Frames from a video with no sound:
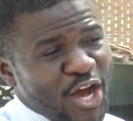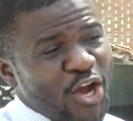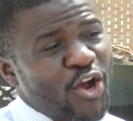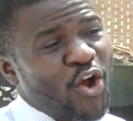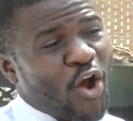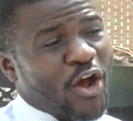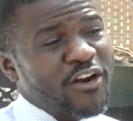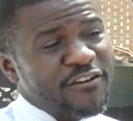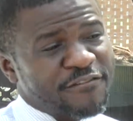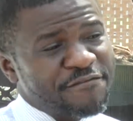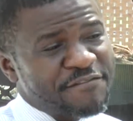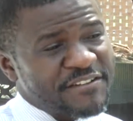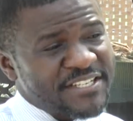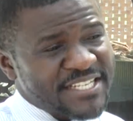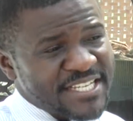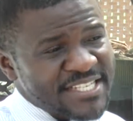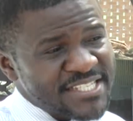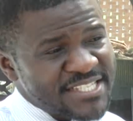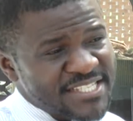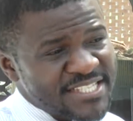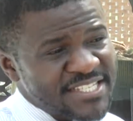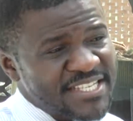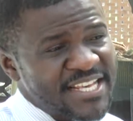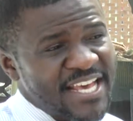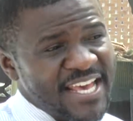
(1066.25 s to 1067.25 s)

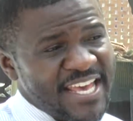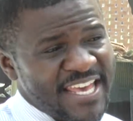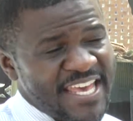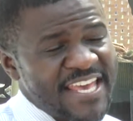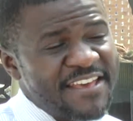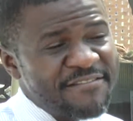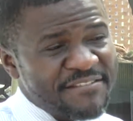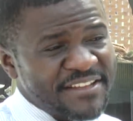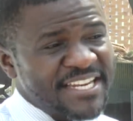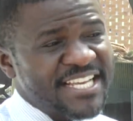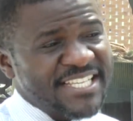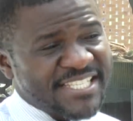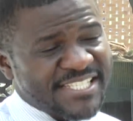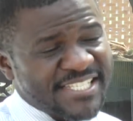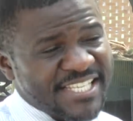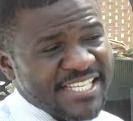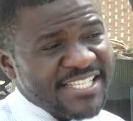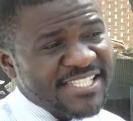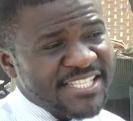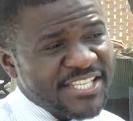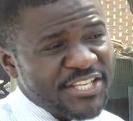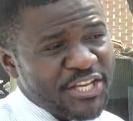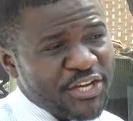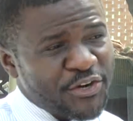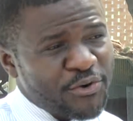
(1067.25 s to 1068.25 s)
confidence, even as
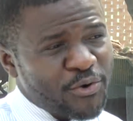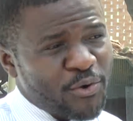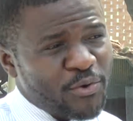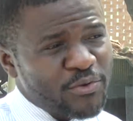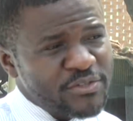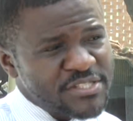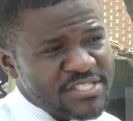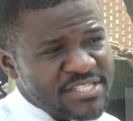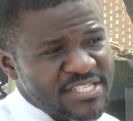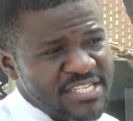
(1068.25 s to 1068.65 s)
60-year-olds.